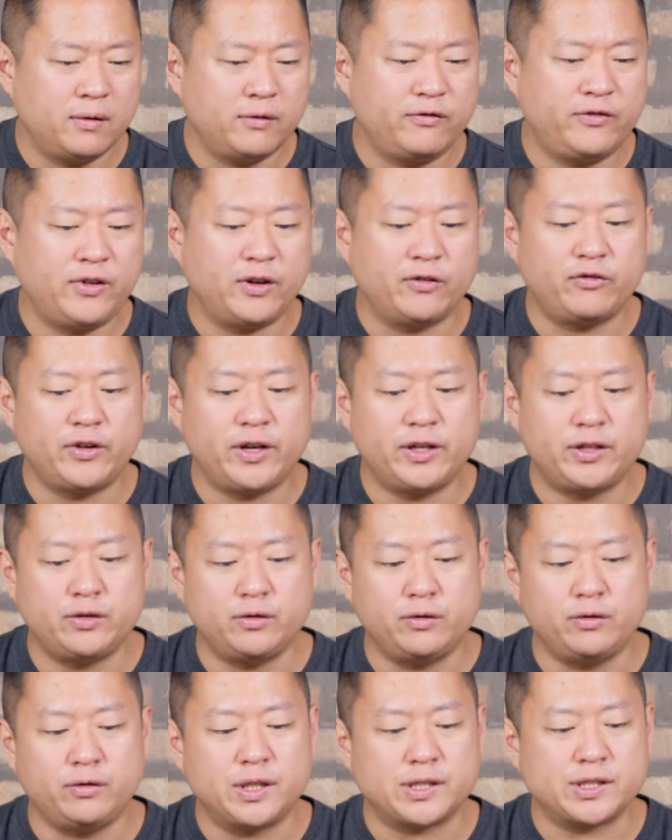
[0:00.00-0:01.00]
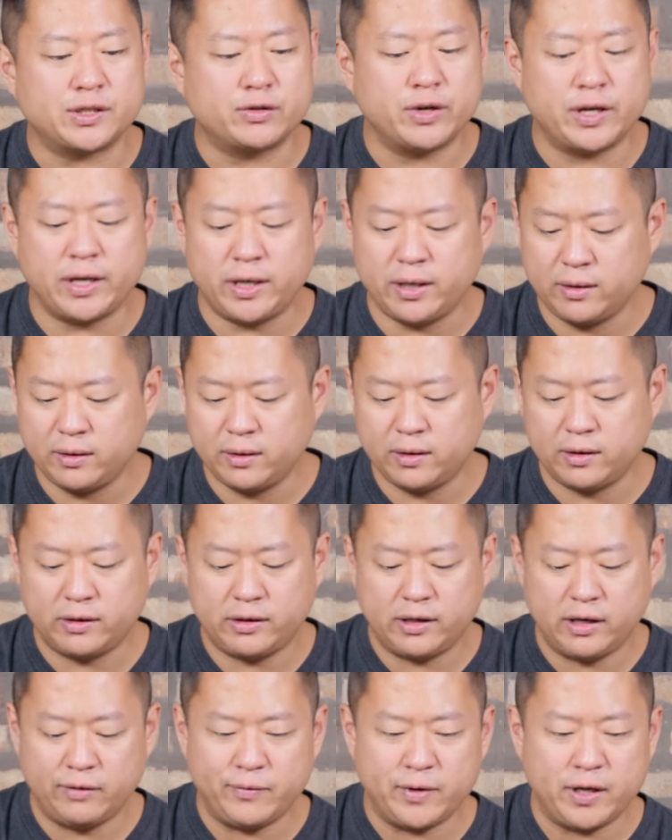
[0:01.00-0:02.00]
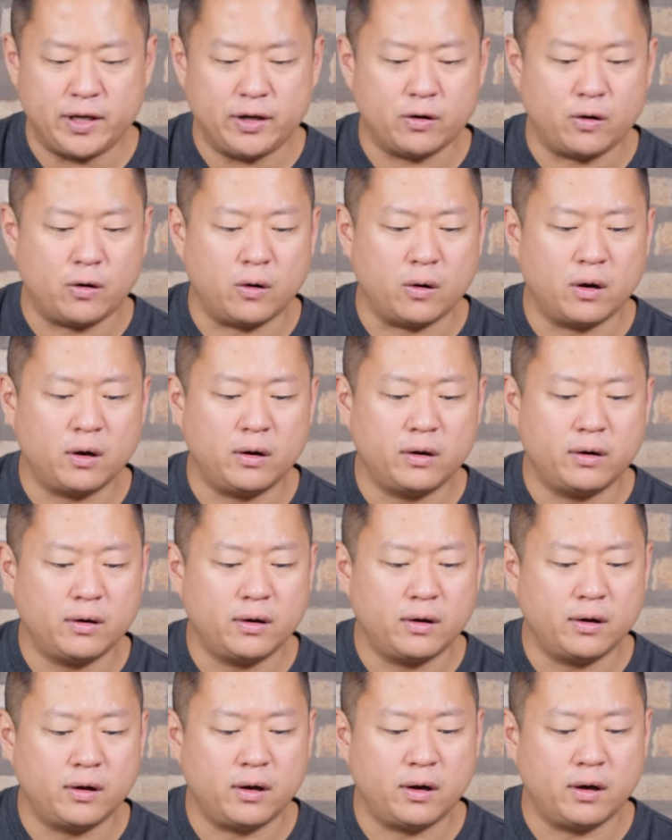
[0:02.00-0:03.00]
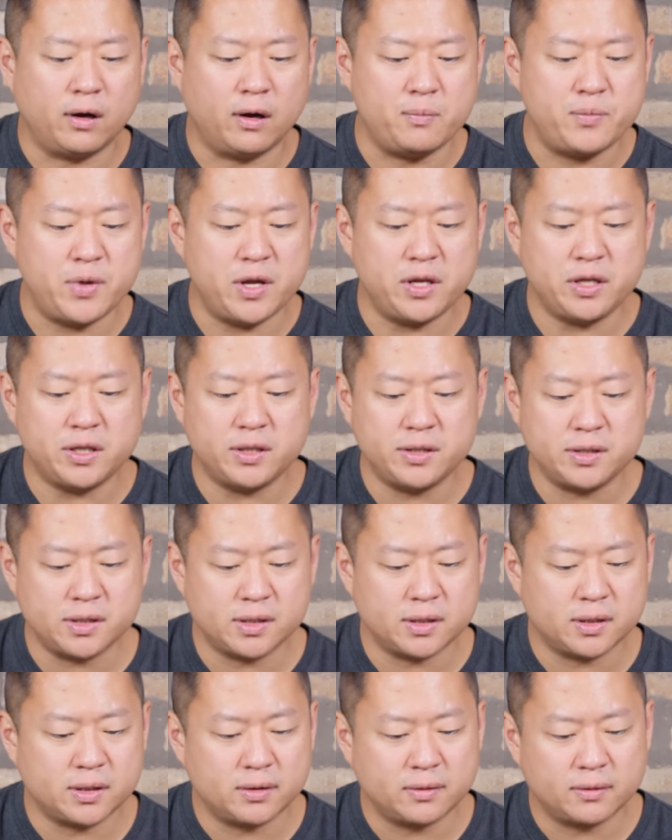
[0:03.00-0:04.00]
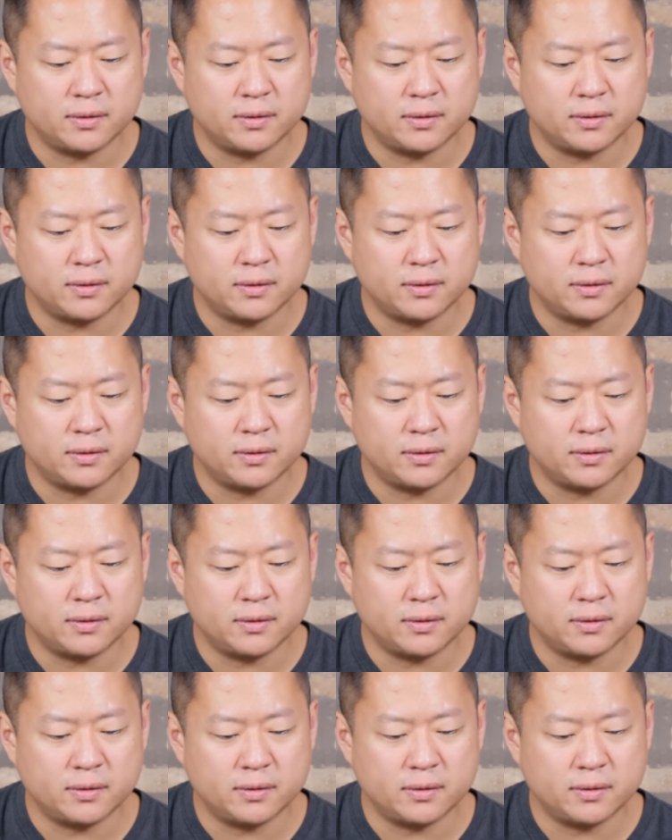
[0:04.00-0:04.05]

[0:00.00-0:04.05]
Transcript: Feel free to disagree. Give me your uh, opinions.